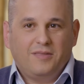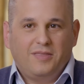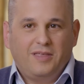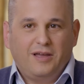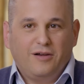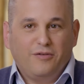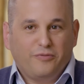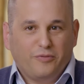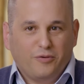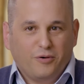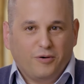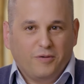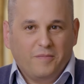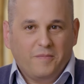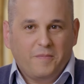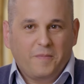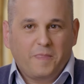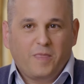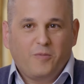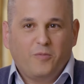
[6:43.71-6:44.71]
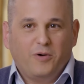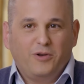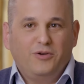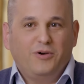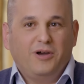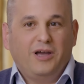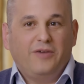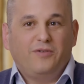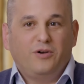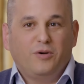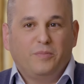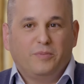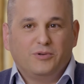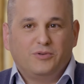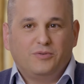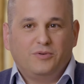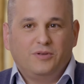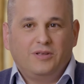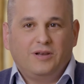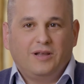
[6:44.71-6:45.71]
Therefore, when you have an
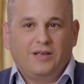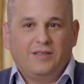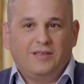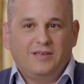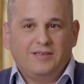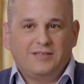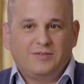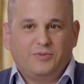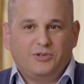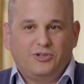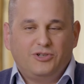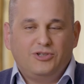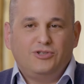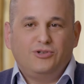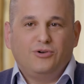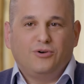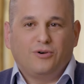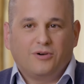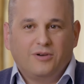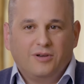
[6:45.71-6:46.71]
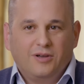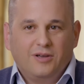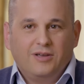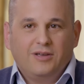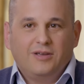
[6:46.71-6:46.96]
opportunity like this, which is your